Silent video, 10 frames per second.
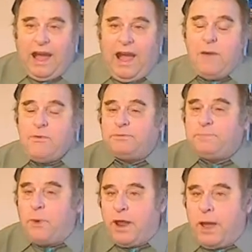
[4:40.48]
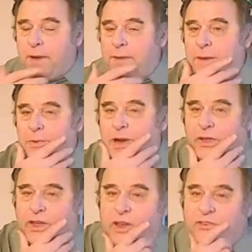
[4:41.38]
I was brought up by my mother
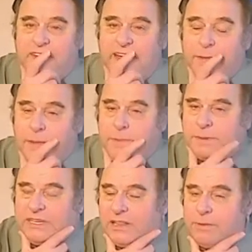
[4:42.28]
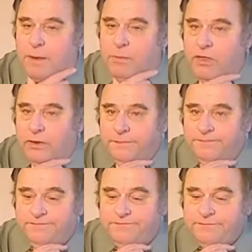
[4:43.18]
and her family, but particularly my mother,
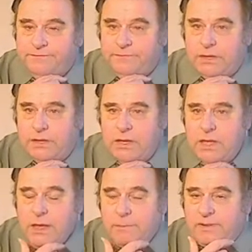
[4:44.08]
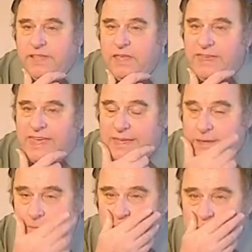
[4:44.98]
believing
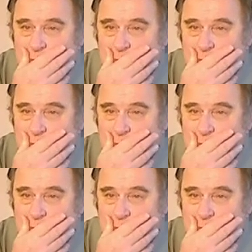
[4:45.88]
in